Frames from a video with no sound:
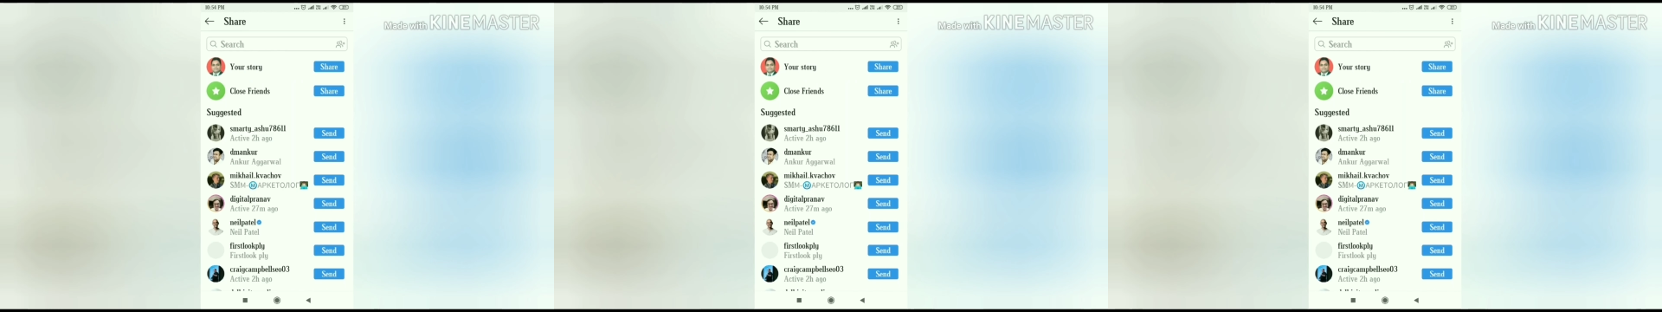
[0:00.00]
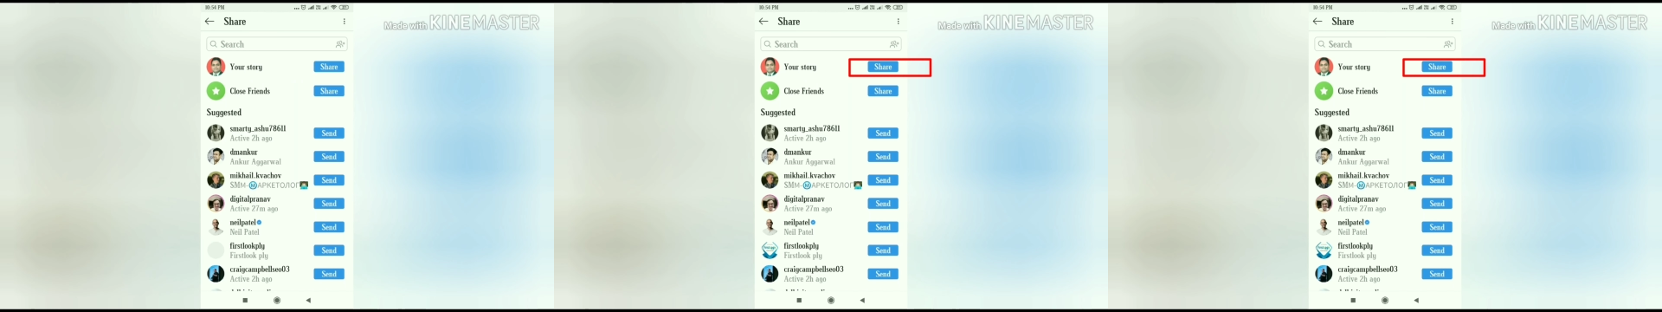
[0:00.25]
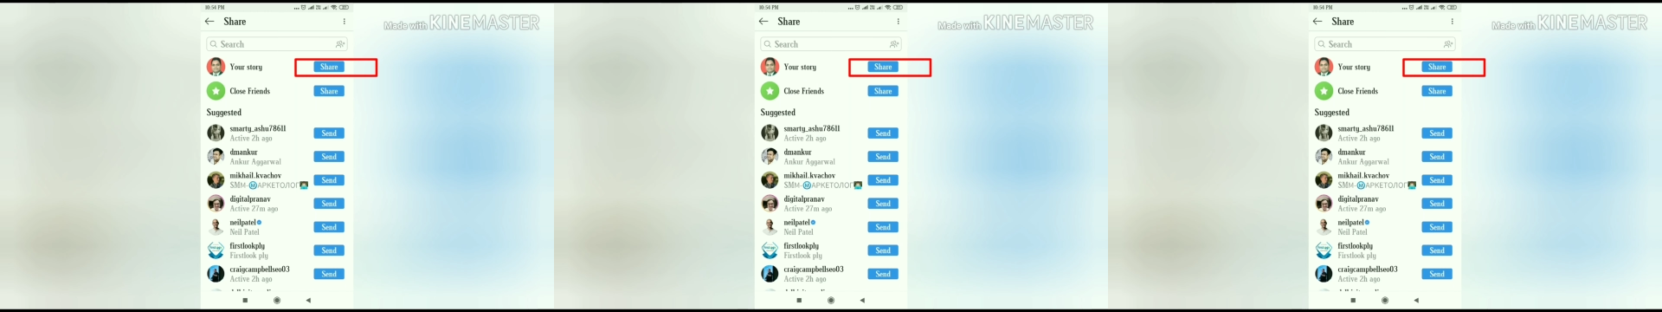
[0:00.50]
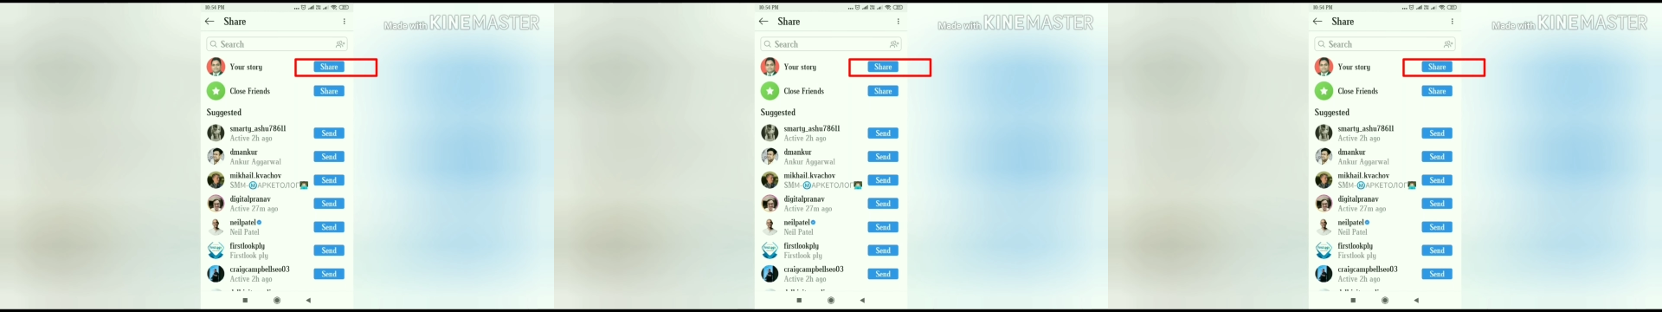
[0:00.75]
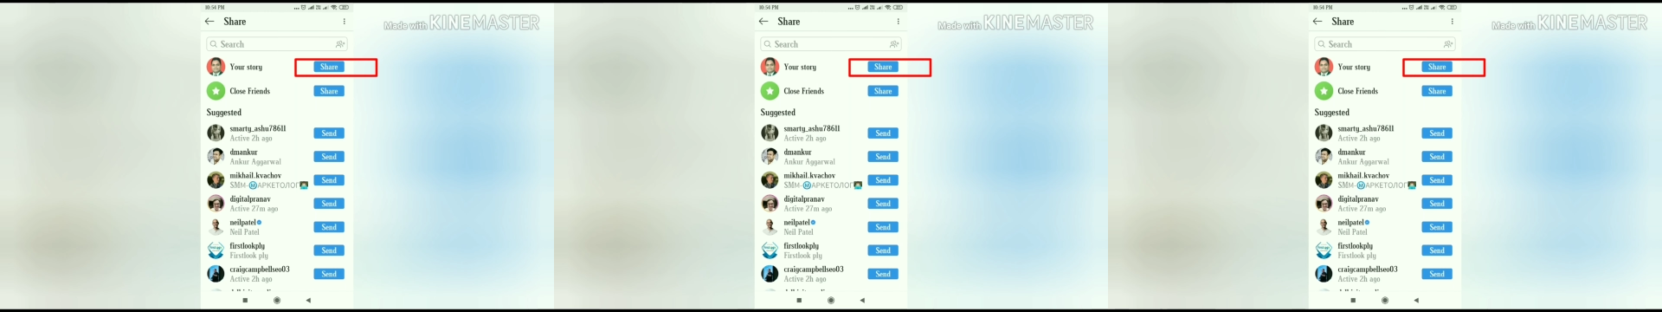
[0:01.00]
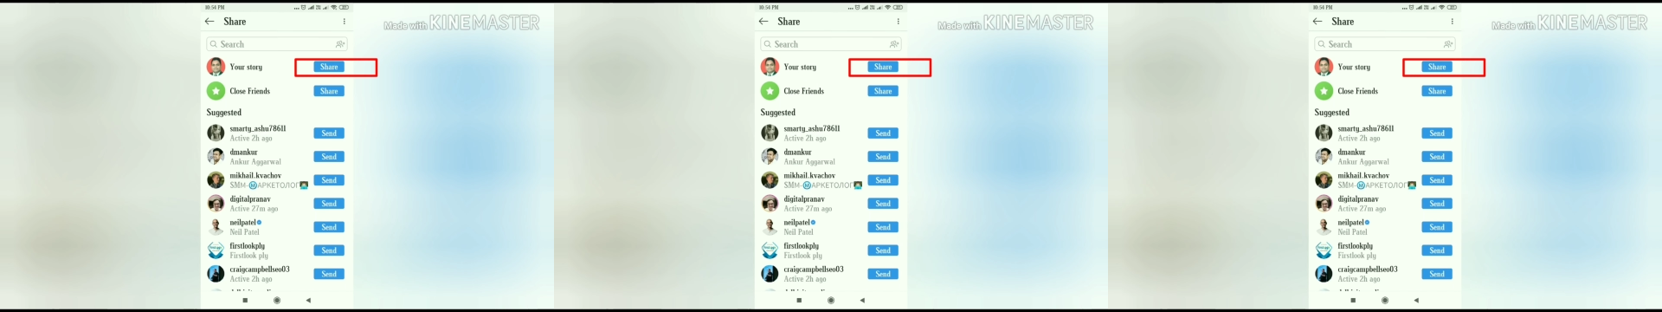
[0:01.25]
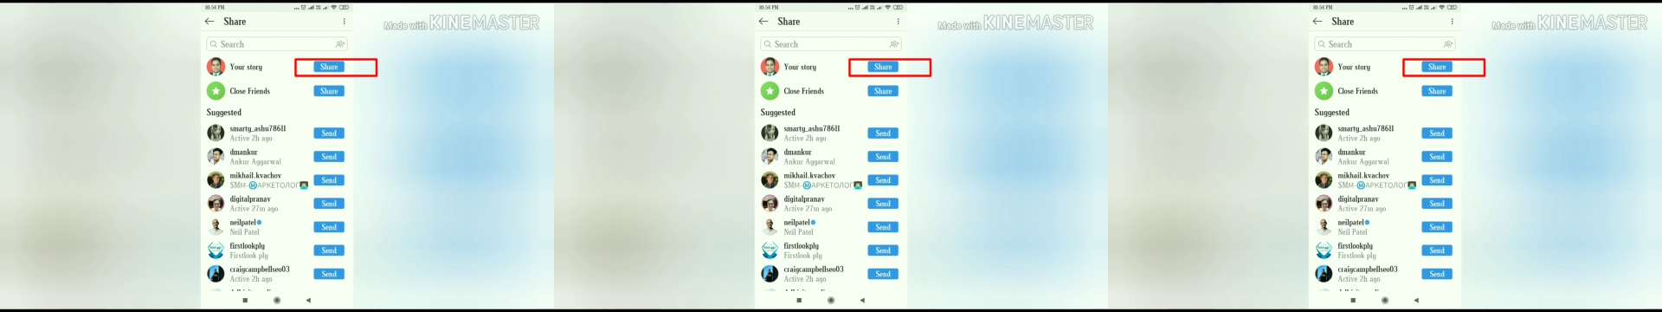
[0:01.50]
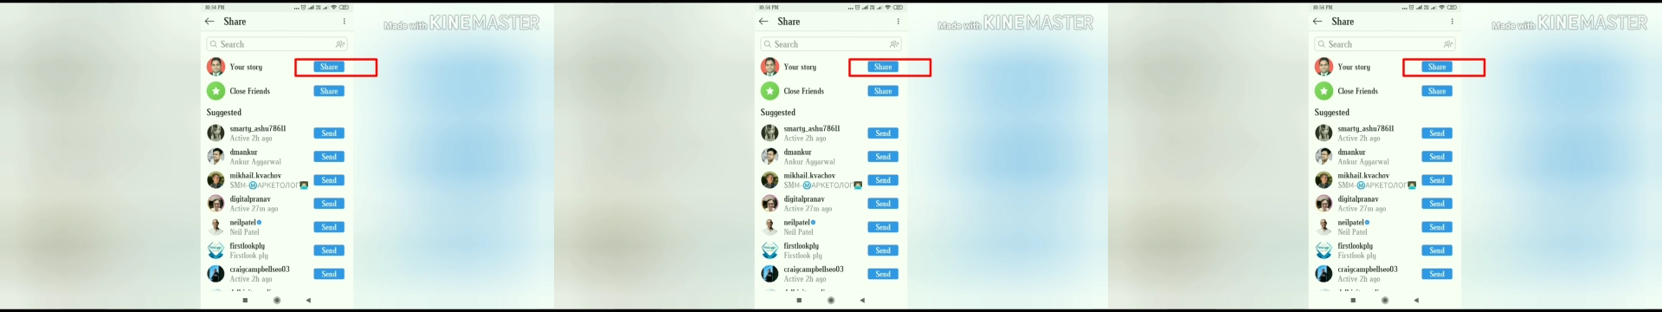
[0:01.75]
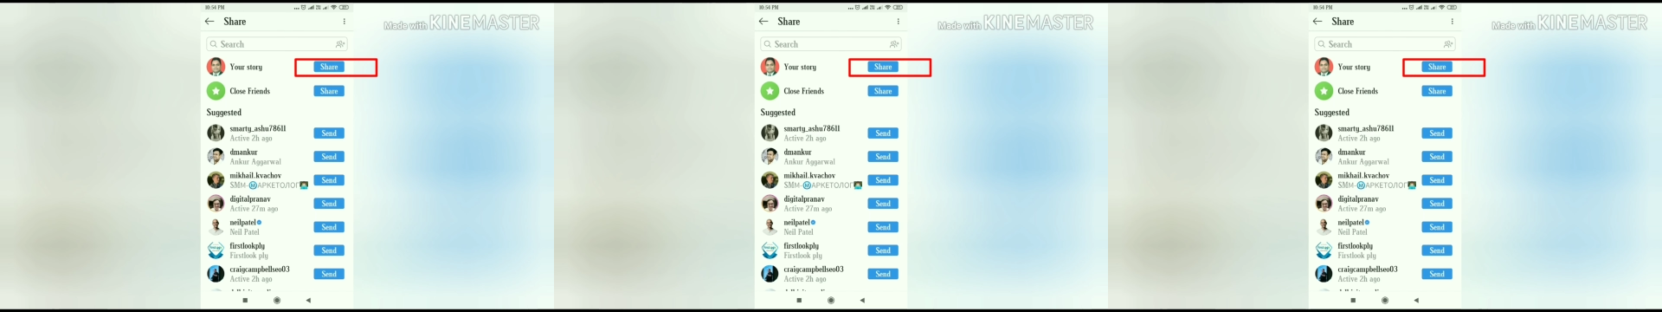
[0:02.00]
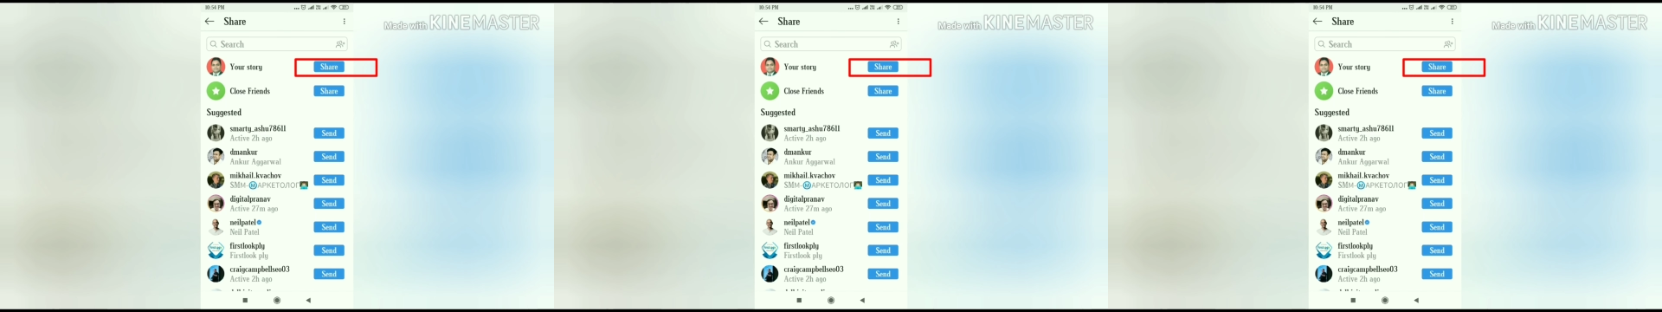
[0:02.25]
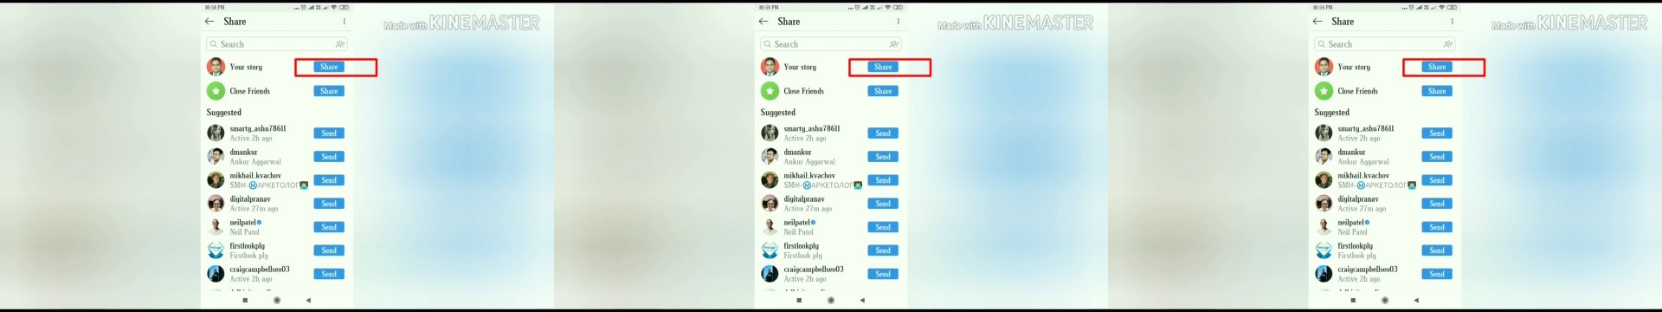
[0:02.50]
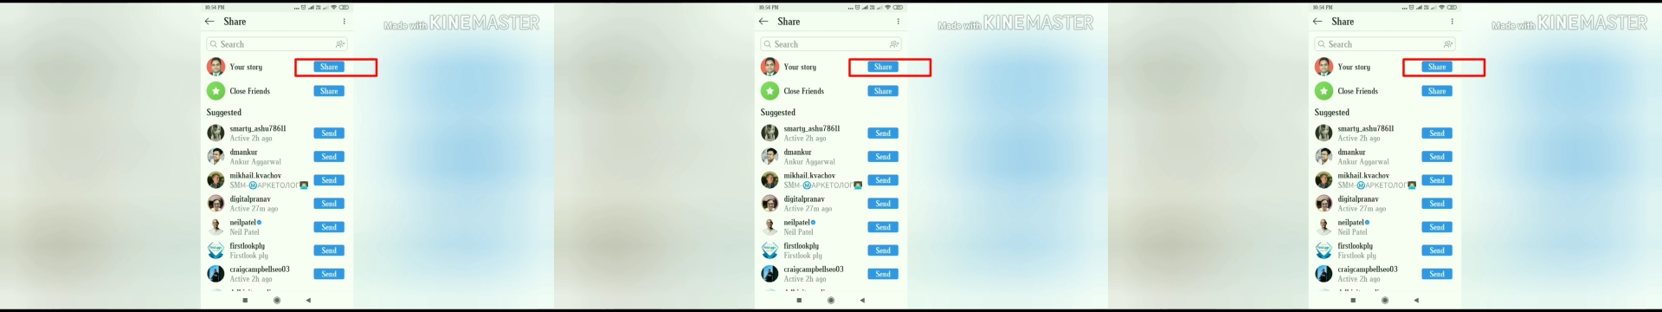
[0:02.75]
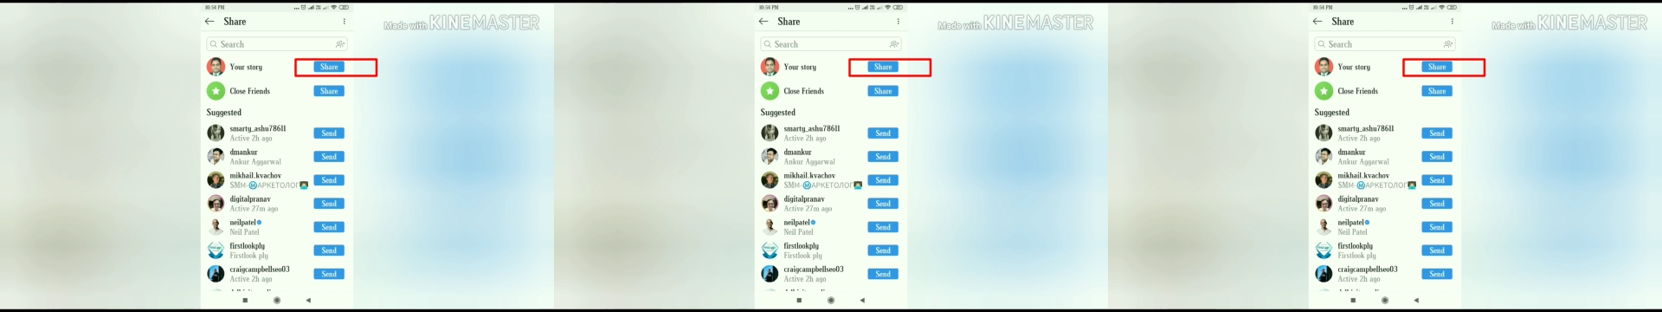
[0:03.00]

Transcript: (no speaker visible)